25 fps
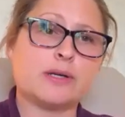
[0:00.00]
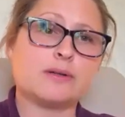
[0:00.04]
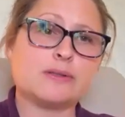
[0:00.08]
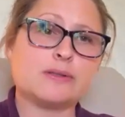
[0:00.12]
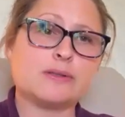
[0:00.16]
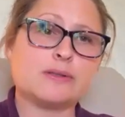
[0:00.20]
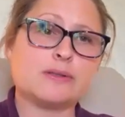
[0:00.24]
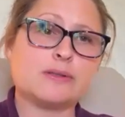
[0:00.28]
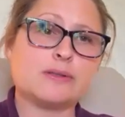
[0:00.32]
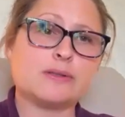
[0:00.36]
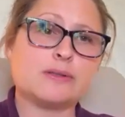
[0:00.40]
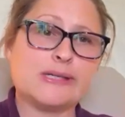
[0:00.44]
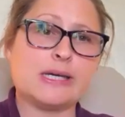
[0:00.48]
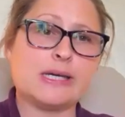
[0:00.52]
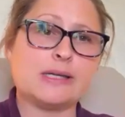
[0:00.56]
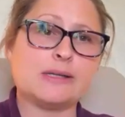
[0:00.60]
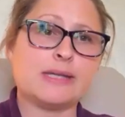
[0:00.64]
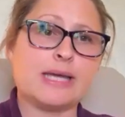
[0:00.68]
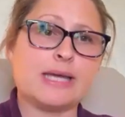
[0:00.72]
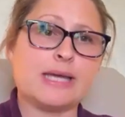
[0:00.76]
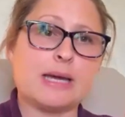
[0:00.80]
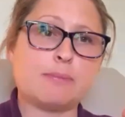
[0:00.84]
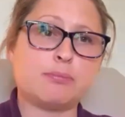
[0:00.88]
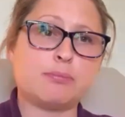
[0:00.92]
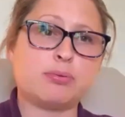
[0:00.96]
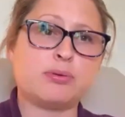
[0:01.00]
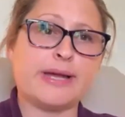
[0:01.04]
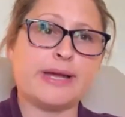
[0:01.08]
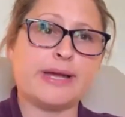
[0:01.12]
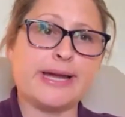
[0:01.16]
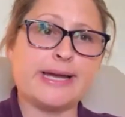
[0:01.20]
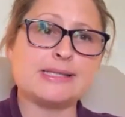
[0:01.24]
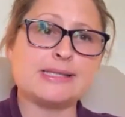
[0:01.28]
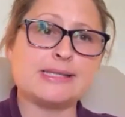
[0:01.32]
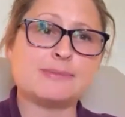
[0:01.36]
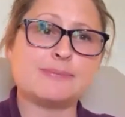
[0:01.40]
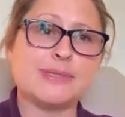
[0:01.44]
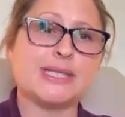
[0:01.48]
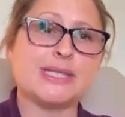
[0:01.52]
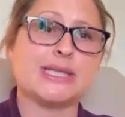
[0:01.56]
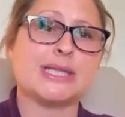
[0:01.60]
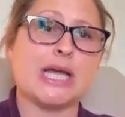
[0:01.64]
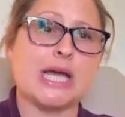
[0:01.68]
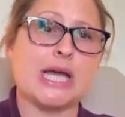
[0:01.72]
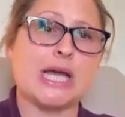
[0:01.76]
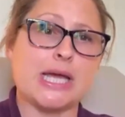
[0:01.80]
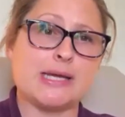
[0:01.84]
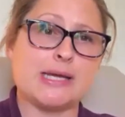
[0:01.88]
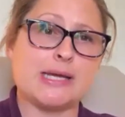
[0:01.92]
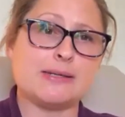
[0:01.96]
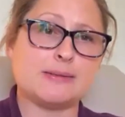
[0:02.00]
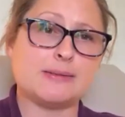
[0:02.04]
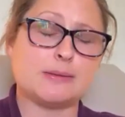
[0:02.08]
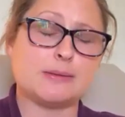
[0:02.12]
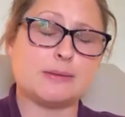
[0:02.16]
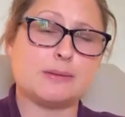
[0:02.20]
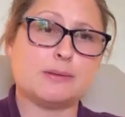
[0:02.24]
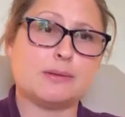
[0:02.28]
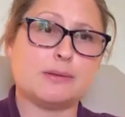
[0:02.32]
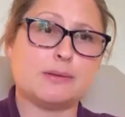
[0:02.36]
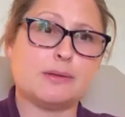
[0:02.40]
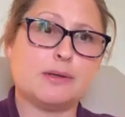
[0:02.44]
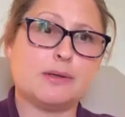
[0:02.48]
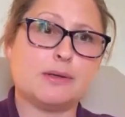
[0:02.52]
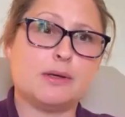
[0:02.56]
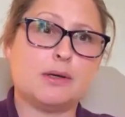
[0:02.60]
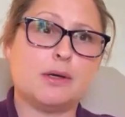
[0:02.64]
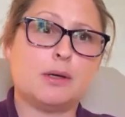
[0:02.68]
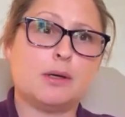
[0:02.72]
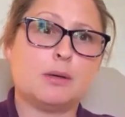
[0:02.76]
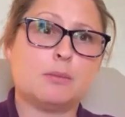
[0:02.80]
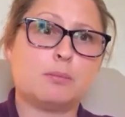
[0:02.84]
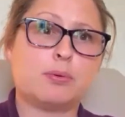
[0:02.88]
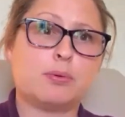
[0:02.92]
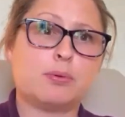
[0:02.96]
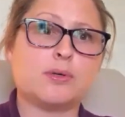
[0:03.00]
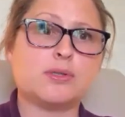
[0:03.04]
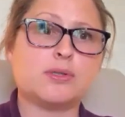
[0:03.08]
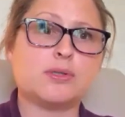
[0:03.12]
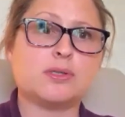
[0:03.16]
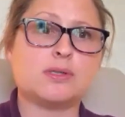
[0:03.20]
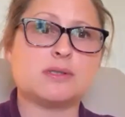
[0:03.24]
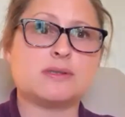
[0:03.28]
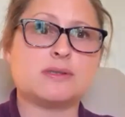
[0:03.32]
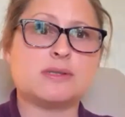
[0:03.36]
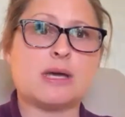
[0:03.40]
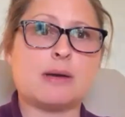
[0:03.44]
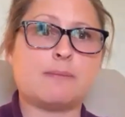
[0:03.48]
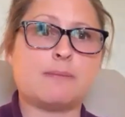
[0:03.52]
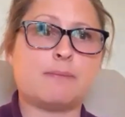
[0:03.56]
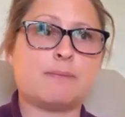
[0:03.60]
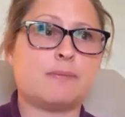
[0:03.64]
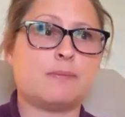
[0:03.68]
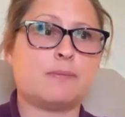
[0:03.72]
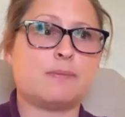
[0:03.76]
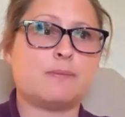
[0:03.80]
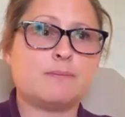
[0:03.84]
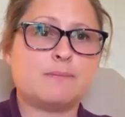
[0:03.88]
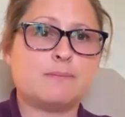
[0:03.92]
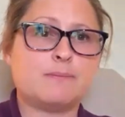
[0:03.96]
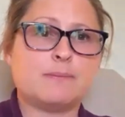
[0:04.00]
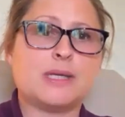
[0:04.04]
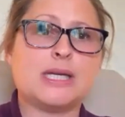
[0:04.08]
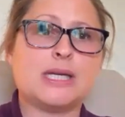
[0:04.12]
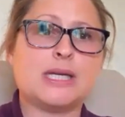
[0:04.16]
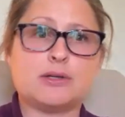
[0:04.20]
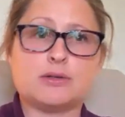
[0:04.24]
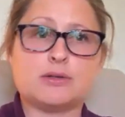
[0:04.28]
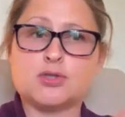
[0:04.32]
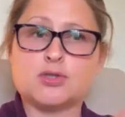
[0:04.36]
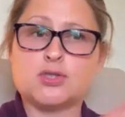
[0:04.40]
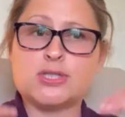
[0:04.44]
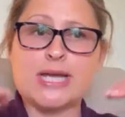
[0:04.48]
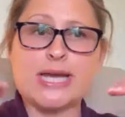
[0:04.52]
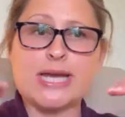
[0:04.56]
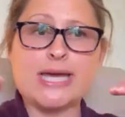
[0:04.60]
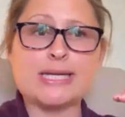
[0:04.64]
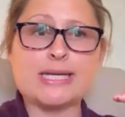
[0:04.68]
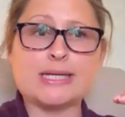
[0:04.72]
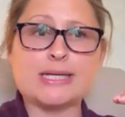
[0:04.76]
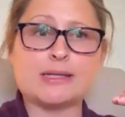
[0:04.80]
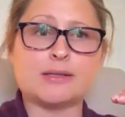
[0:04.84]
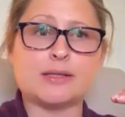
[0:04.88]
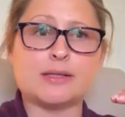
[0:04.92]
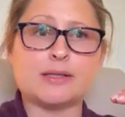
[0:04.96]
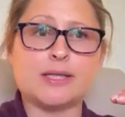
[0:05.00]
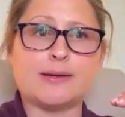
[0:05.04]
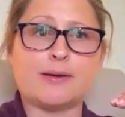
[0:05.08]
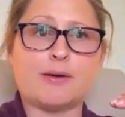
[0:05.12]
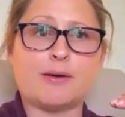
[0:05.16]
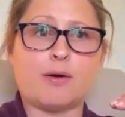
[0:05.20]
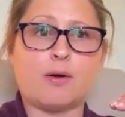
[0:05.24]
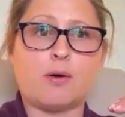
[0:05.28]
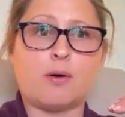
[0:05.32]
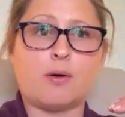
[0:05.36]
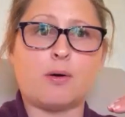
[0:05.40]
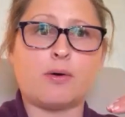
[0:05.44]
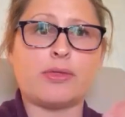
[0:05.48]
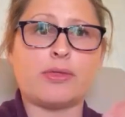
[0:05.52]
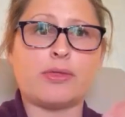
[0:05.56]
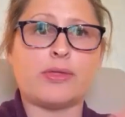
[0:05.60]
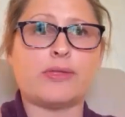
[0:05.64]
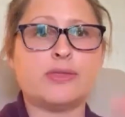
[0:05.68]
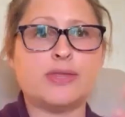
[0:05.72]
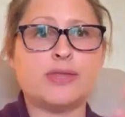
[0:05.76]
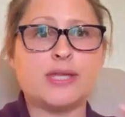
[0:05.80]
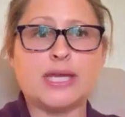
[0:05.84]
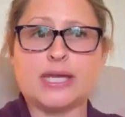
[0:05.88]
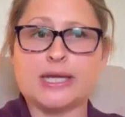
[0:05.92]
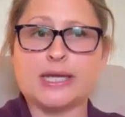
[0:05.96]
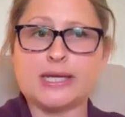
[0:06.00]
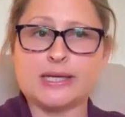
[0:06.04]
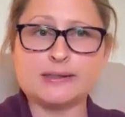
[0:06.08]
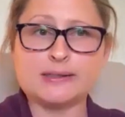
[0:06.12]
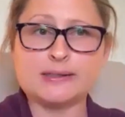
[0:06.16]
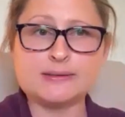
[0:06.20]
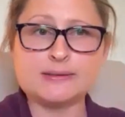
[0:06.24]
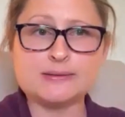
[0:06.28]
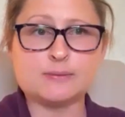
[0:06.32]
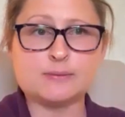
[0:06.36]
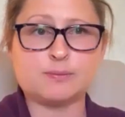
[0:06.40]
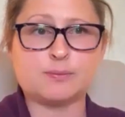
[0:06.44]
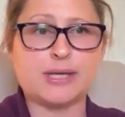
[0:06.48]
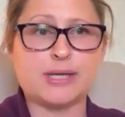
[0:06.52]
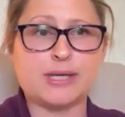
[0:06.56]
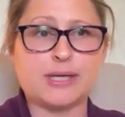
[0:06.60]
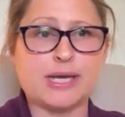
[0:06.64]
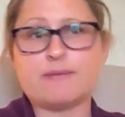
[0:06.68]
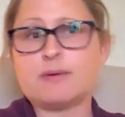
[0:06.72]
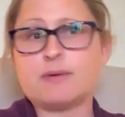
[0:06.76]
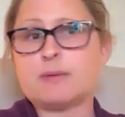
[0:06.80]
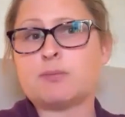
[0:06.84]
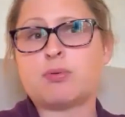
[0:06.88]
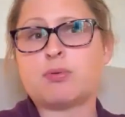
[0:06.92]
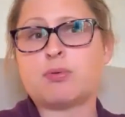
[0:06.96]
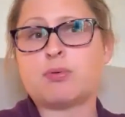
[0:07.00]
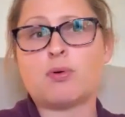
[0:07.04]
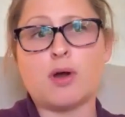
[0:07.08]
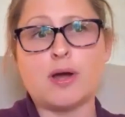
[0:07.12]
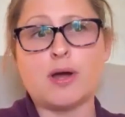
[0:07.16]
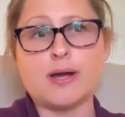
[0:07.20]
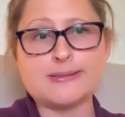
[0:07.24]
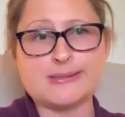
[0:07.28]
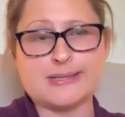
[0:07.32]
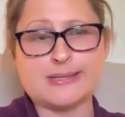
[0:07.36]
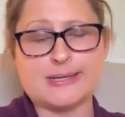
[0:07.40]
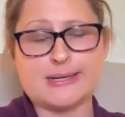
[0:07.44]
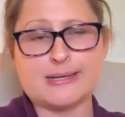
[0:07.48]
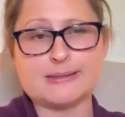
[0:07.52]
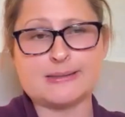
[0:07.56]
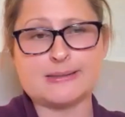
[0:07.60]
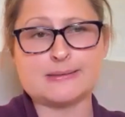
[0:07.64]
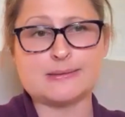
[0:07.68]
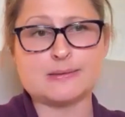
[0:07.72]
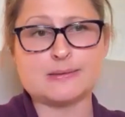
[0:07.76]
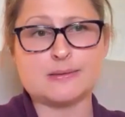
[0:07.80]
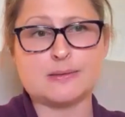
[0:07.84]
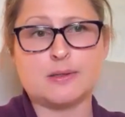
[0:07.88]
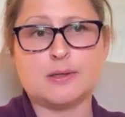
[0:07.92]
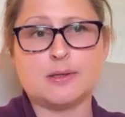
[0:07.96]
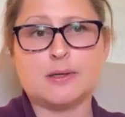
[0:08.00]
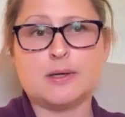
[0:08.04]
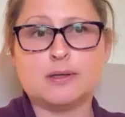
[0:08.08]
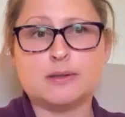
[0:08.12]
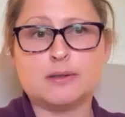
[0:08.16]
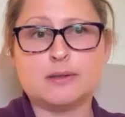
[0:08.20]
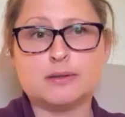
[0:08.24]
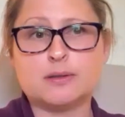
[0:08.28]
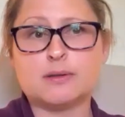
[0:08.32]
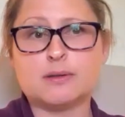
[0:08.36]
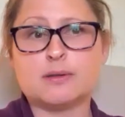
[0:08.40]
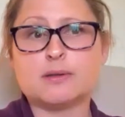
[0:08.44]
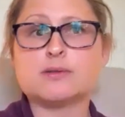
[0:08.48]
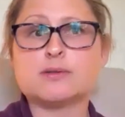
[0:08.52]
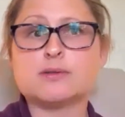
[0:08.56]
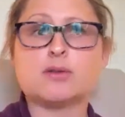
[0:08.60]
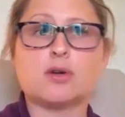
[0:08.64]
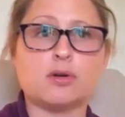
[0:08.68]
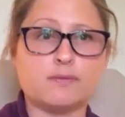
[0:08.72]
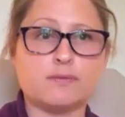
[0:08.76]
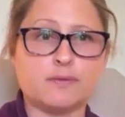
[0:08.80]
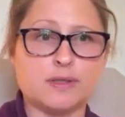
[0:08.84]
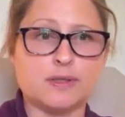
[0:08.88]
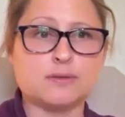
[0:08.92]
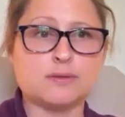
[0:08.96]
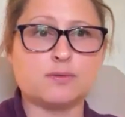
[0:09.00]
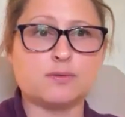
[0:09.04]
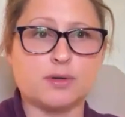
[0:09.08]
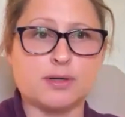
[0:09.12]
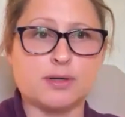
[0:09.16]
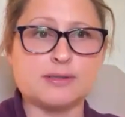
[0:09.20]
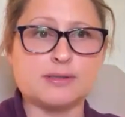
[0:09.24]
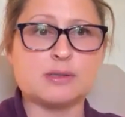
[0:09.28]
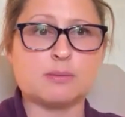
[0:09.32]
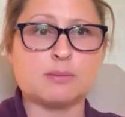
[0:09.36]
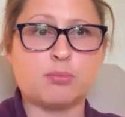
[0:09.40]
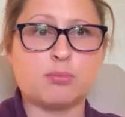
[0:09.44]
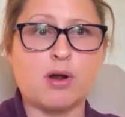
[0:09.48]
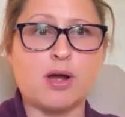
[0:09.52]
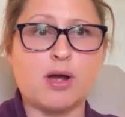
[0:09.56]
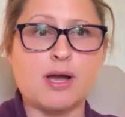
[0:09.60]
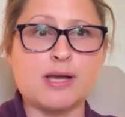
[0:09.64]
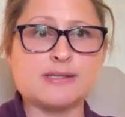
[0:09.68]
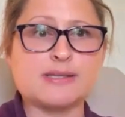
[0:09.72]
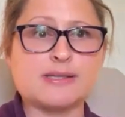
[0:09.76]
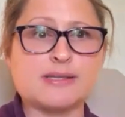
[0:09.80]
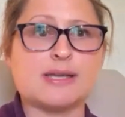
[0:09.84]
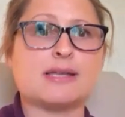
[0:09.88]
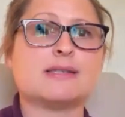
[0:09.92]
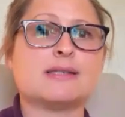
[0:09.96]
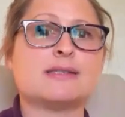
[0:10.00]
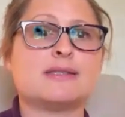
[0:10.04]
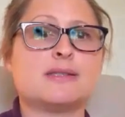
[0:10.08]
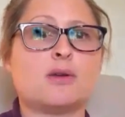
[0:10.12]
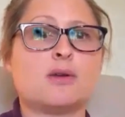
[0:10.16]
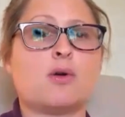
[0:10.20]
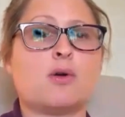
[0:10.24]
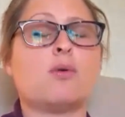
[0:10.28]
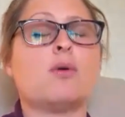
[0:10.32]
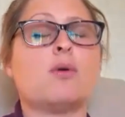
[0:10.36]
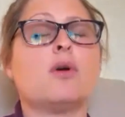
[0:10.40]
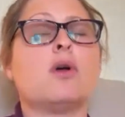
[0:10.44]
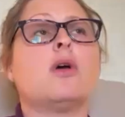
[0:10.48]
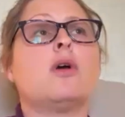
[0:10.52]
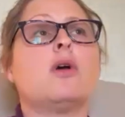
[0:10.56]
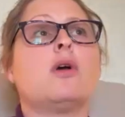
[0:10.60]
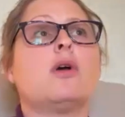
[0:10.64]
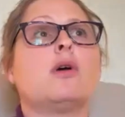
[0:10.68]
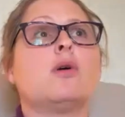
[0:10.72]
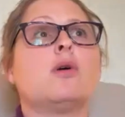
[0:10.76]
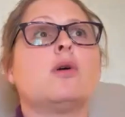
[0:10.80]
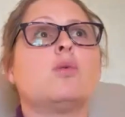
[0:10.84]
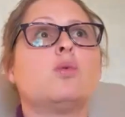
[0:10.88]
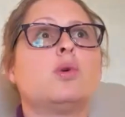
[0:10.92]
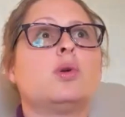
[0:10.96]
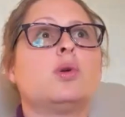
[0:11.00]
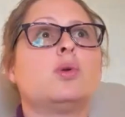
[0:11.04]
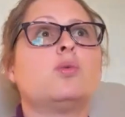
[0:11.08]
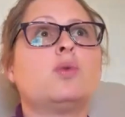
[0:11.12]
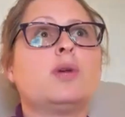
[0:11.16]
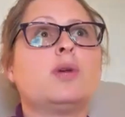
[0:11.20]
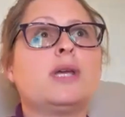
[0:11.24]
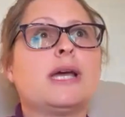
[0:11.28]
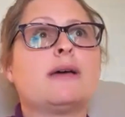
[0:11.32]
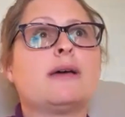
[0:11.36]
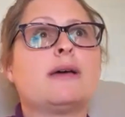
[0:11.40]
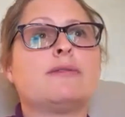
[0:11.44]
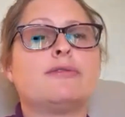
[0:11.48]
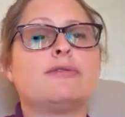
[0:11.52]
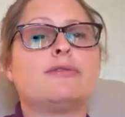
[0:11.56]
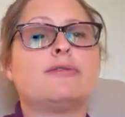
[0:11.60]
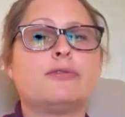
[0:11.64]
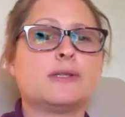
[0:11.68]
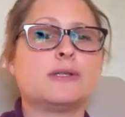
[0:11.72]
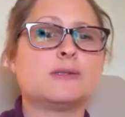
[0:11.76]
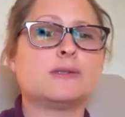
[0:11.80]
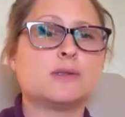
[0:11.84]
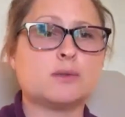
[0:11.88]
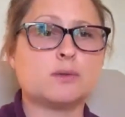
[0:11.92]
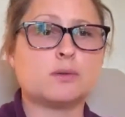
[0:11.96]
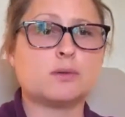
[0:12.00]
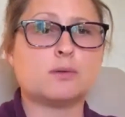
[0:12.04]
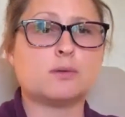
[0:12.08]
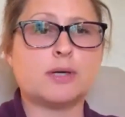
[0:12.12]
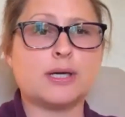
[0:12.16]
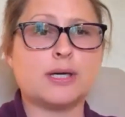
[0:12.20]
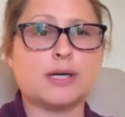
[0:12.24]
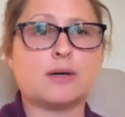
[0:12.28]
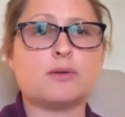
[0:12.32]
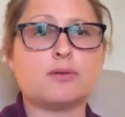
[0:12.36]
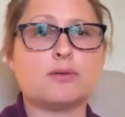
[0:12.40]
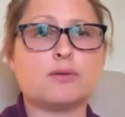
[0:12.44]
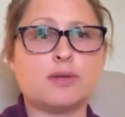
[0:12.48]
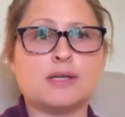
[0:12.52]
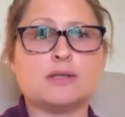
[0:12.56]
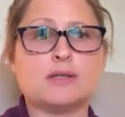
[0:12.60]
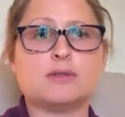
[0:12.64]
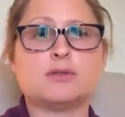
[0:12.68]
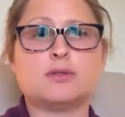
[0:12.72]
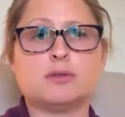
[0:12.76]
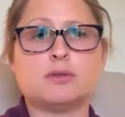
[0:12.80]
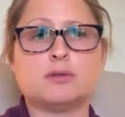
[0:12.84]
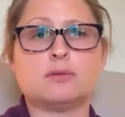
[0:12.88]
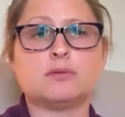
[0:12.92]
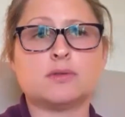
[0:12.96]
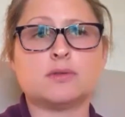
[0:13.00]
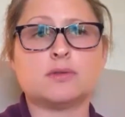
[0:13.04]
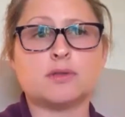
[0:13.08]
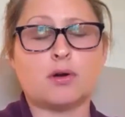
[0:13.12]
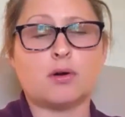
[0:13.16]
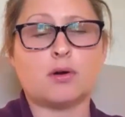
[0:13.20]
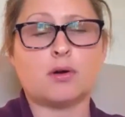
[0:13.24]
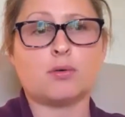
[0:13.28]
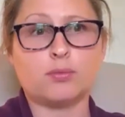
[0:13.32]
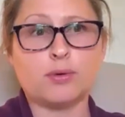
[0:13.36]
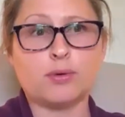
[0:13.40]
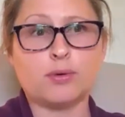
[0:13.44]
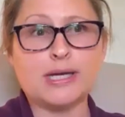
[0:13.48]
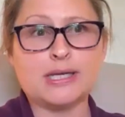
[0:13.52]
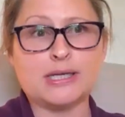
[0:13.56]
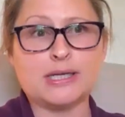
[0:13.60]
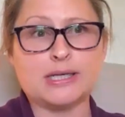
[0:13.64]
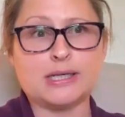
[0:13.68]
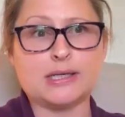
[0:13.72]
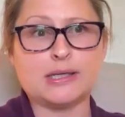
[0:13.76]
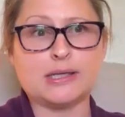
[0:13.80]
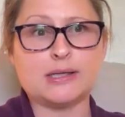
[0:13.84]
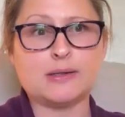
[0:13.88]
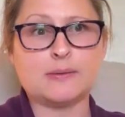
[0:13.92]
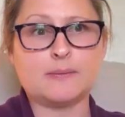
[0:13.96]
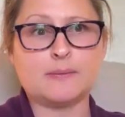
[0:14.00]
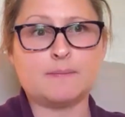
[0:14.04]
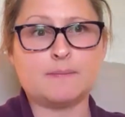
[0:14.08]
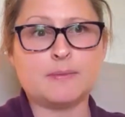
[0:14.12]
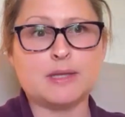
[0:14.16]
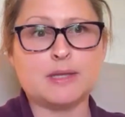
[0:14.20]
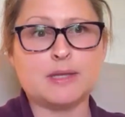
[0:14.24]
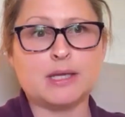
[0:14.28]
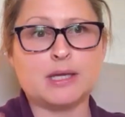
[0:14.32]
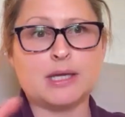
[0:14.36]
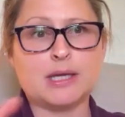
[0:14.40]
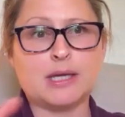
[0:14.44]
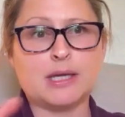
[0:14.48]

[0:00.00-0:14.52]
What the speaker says: flares hit, that plasma light pushes up energetically all the things we haven't processed to the surface for us to process. So when we have physical health issues already,